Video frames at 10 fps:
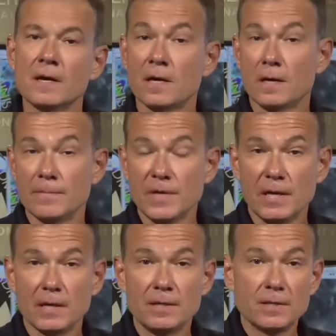um,
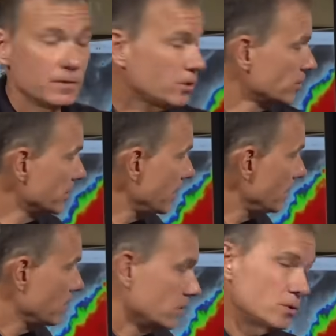and uh, Turks and
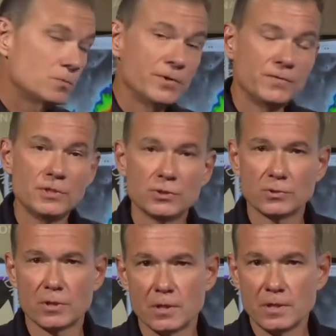Caicos with these
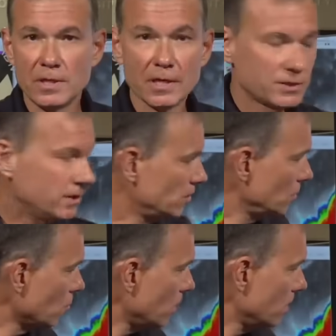strong gusty
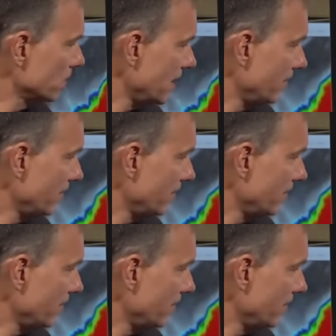squalls,